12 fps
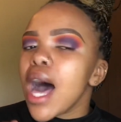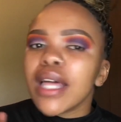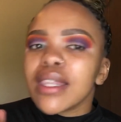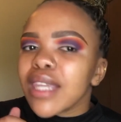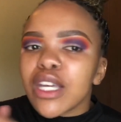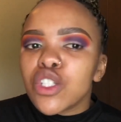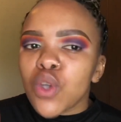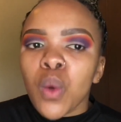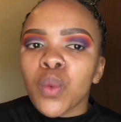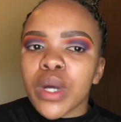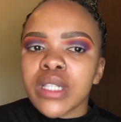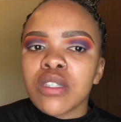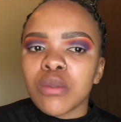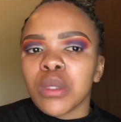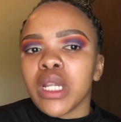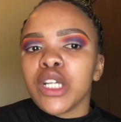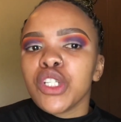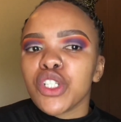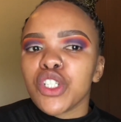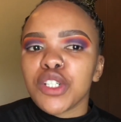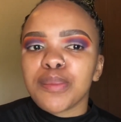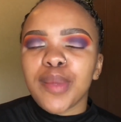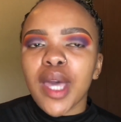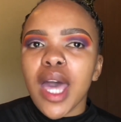they don't want a relationship.
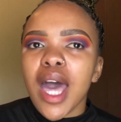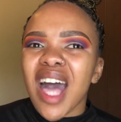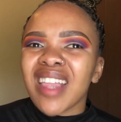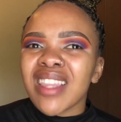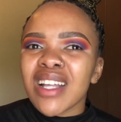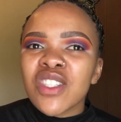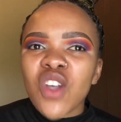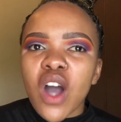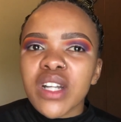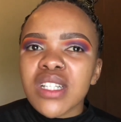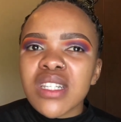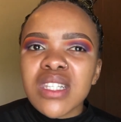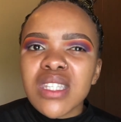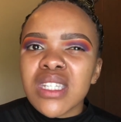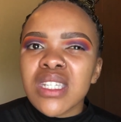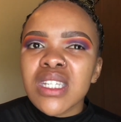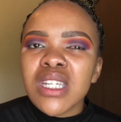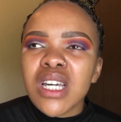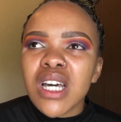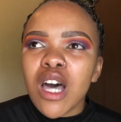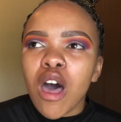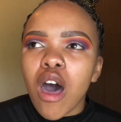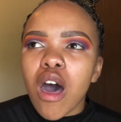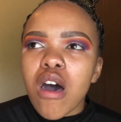And that's honestly
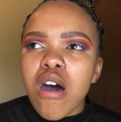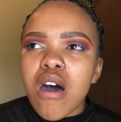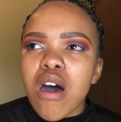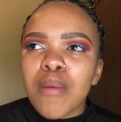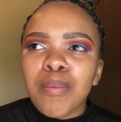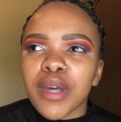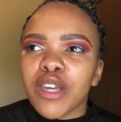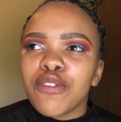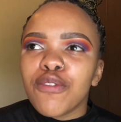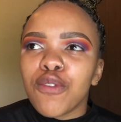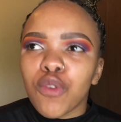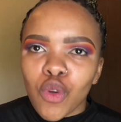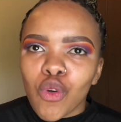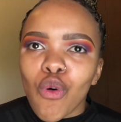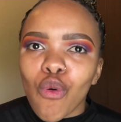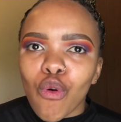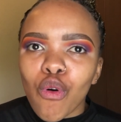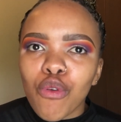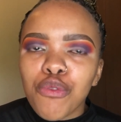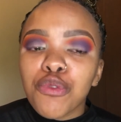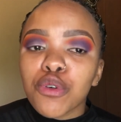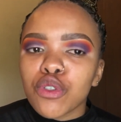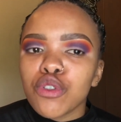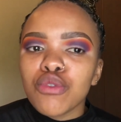a big flaw
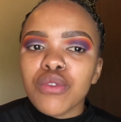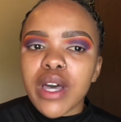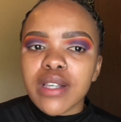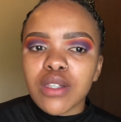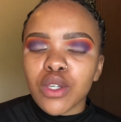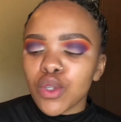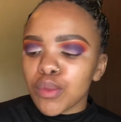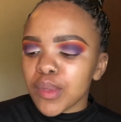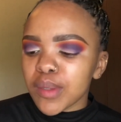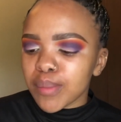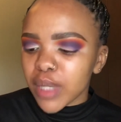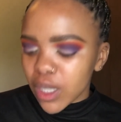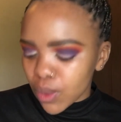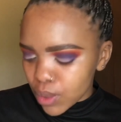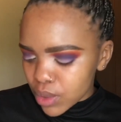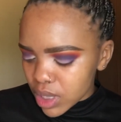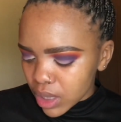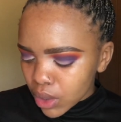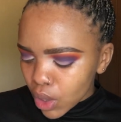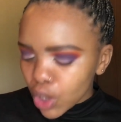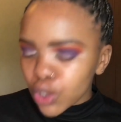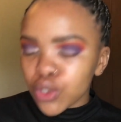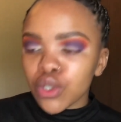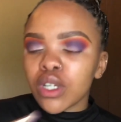for you as a human being.
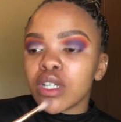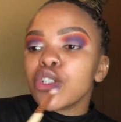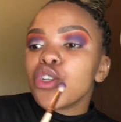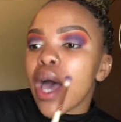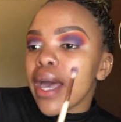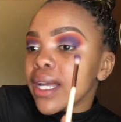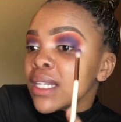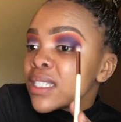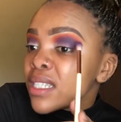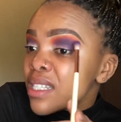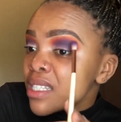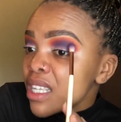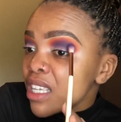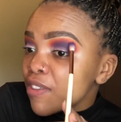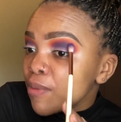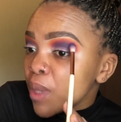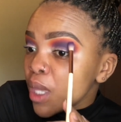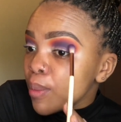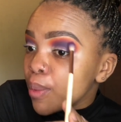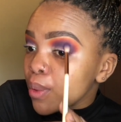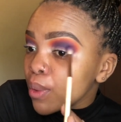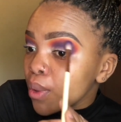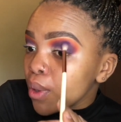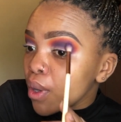You're gonna try and deceive people